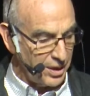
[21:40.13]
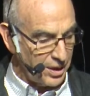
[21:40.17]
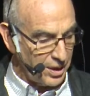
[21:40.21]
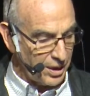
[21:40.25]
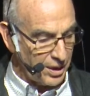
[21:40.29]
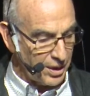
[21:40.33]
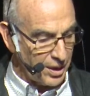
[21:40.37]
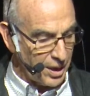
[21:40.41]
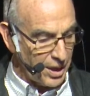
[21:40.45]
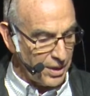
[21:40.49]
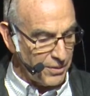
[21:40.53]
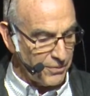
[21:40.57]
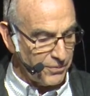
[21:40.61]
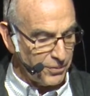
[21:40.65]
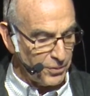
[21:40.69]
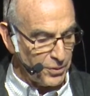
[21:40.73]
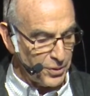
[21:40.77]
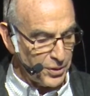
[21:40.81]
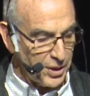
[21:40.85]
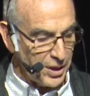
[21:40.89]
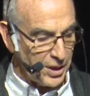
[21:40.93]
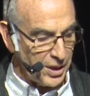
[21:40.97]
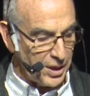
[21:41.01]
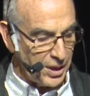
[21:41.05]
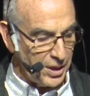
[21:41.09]
A life
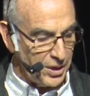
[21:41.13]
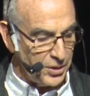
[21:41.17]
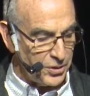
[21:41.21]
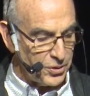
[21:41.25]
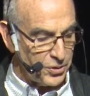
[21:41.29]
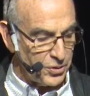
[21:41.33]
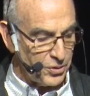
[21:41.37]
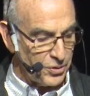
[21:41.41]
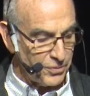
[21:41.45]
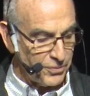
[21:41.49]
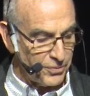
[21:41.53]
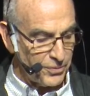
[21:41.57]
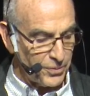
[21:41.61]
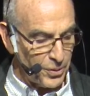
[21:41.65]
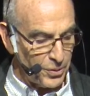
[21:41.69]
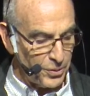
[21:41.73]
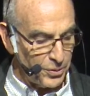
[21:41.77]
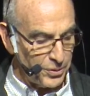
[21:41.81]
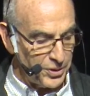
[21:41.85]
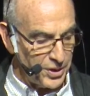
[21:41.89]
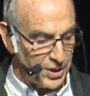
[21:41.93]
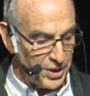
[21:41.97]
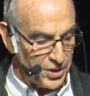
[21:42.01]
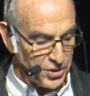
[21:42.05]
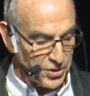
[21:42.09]
looking into your
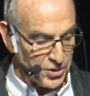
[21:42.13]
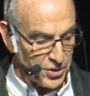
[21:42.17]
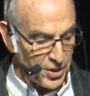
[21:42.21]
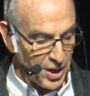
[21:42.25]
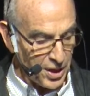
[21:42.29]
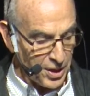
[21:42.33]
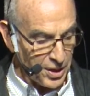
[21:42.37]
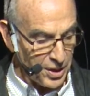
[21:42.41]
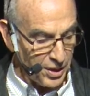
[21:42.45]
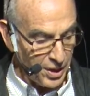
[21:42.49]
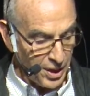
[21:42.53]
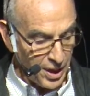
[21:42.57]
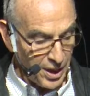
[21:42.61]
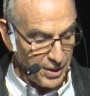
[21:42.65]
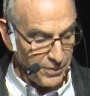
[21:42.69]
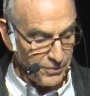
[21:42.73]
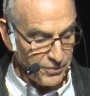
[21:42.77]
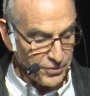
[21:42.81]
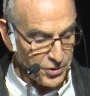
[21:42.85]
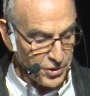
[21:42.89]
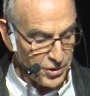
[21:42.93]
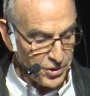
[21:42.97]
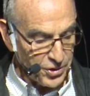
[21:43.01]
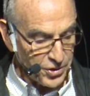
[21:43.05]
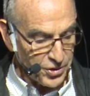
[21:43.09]
phone is not a life,
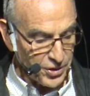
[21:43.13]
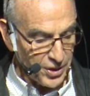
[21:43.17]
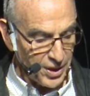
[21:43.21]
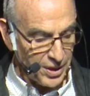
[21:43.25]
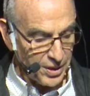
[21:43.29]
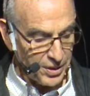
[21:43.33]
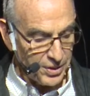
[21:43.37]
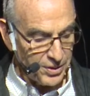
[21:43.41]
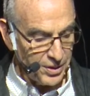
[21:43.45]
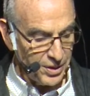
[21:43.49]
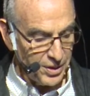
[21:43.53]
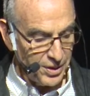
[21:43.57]
she said.